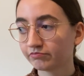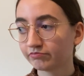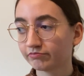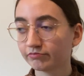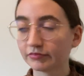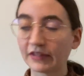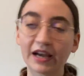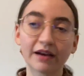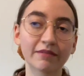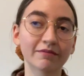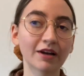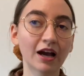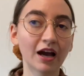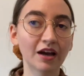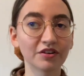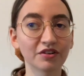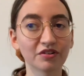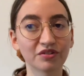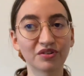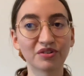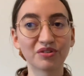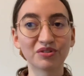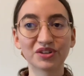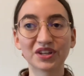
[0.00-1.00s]
Yeah, I don't
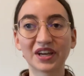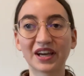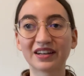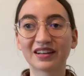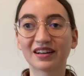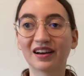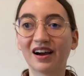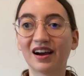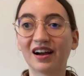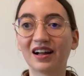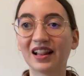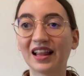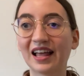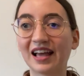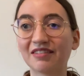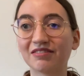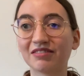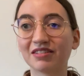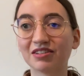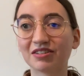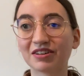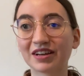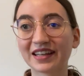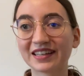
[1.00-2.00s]
know yet. I'll have a
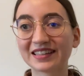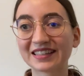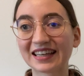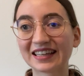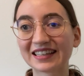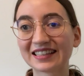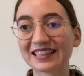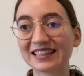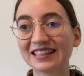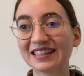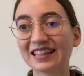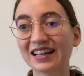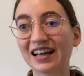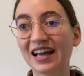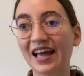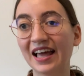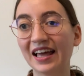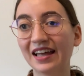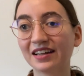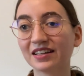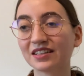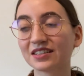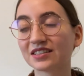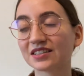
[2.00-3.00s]
look at that
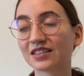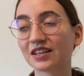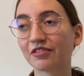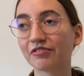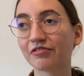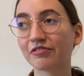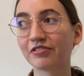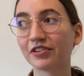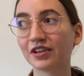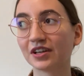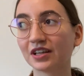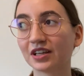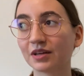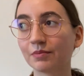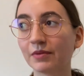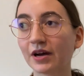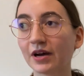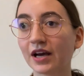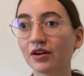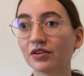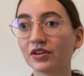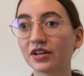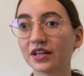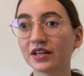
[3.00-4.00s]
and think
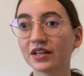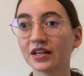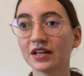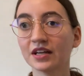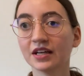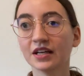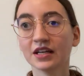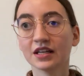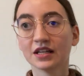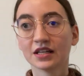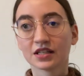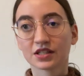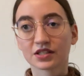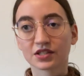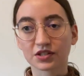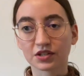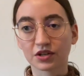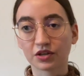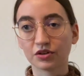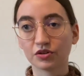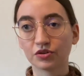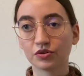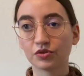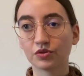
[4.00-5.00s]
about it.
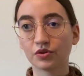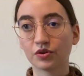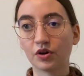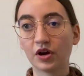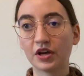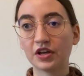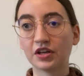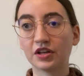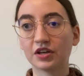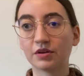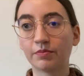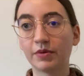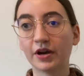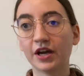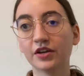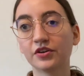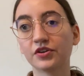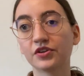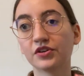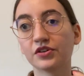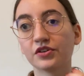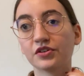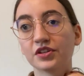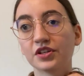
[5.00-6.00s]
So in the
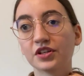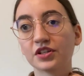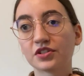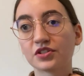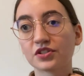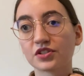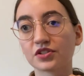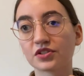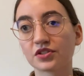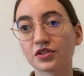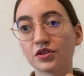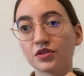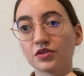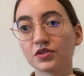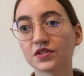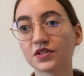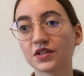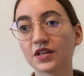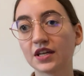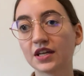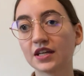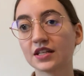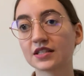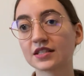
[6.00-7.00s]
pattern, it just goes
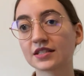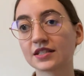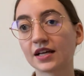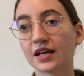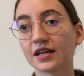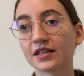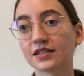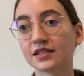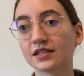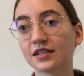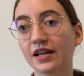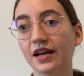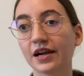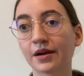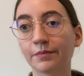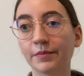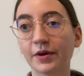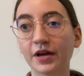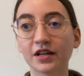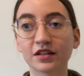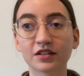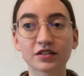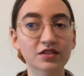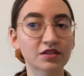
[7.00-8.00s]
inside the
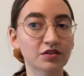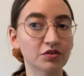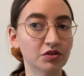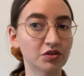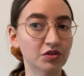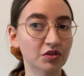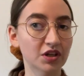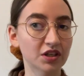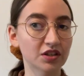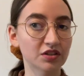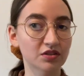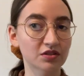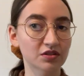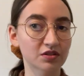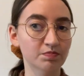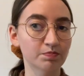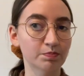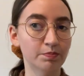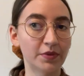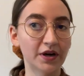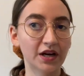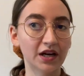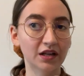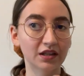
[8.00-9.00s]
neckband, so you can
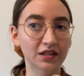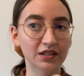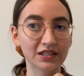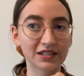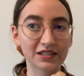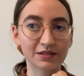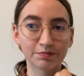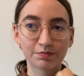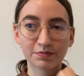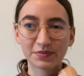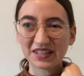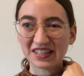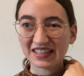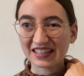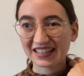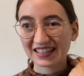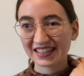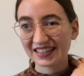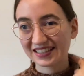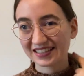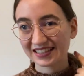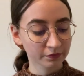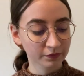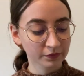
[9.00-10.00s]
barely pick
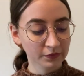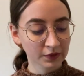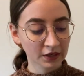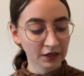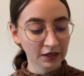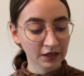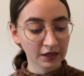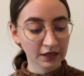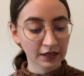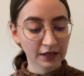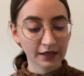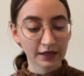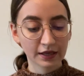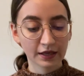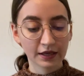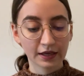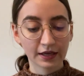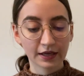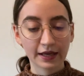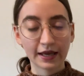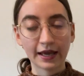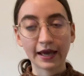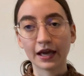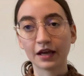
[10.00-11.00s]
it.
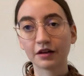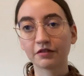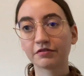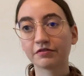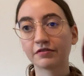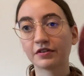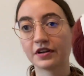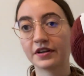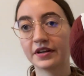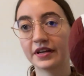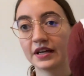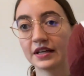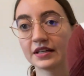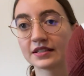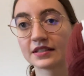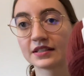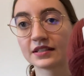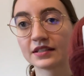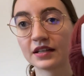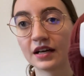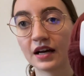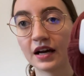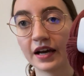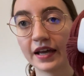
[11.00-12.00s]
And for that,
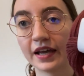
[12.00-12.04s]
I